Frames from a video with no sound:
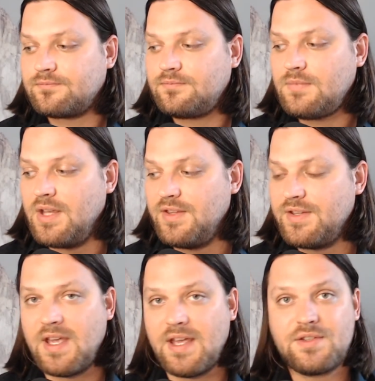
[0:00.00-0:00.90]
this
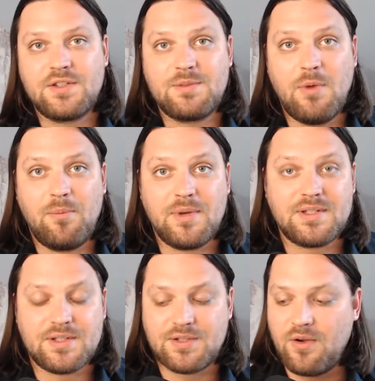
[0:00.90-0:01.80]
case, small
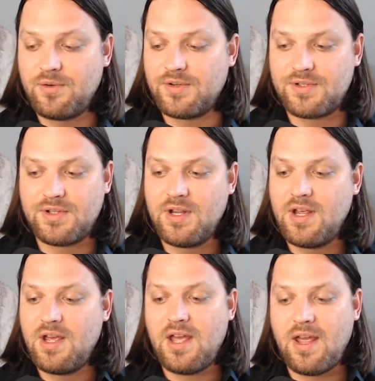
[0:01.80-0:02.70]
business owners.
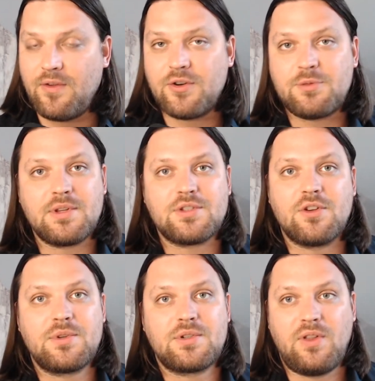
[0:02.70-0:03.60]
And there's been so
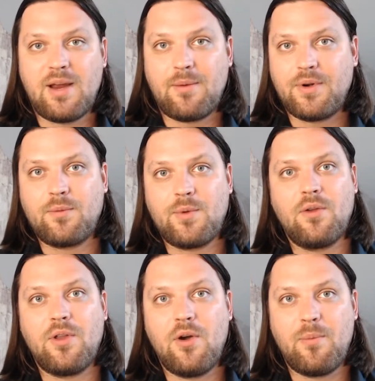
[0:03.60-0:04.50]
much clamoring. We all
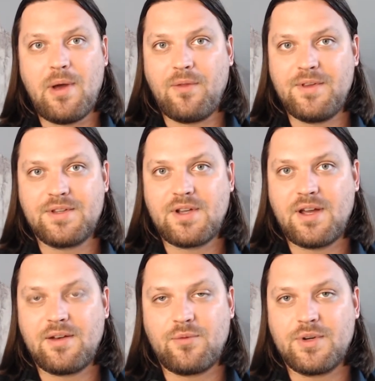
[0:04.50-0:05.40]
know about these
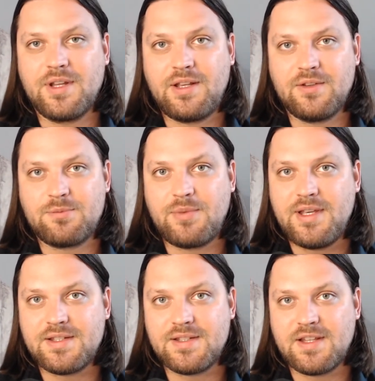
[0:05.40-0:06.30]
kind of ridiculous
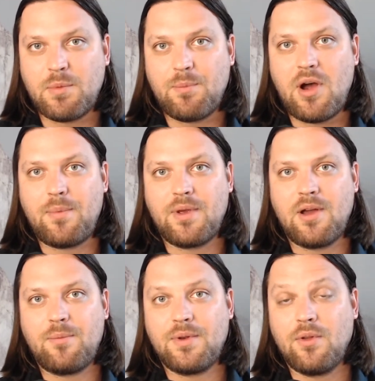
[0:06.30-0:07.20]
pieces that have been popping
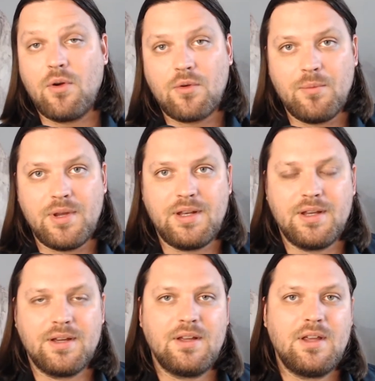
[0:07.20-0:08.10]
up in local
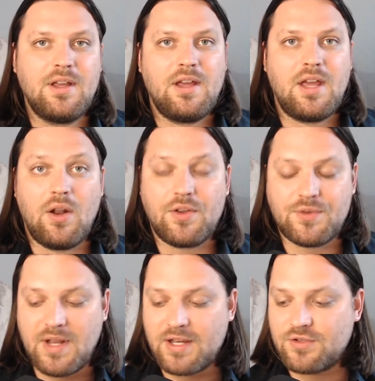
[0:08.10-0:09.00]
media and also
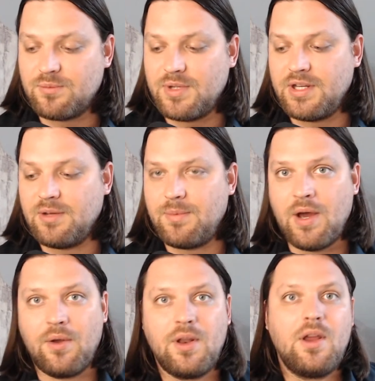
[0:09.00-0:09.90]
national media
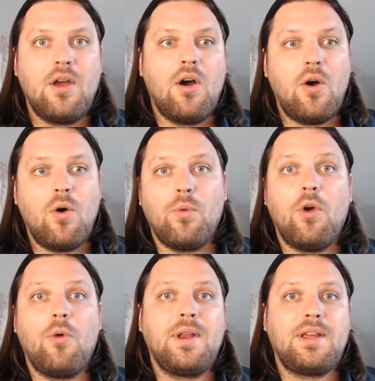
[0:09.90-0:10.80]
about,
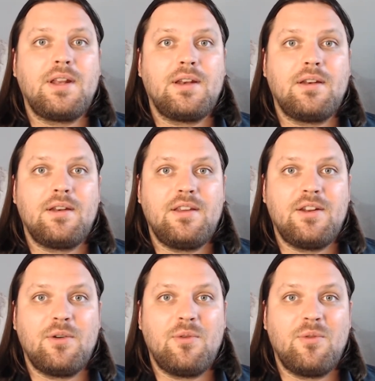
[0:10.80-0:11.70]
nobody can,
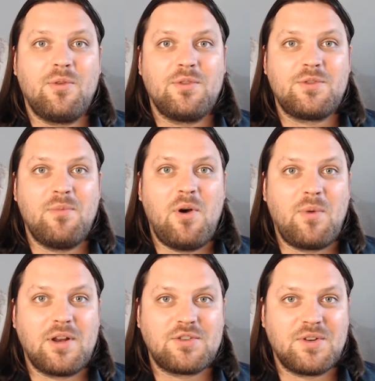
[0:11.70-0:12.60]
small
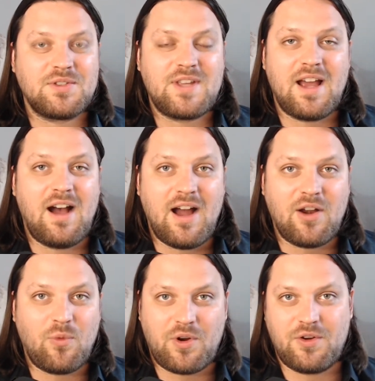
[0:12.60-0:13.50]
restaurants can't hire
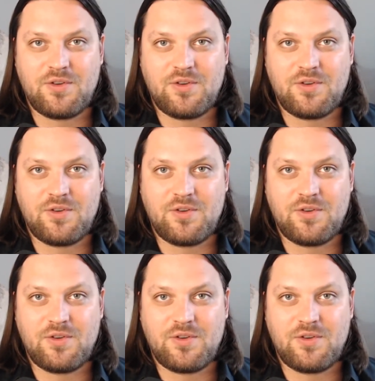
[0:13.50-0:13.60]
workers or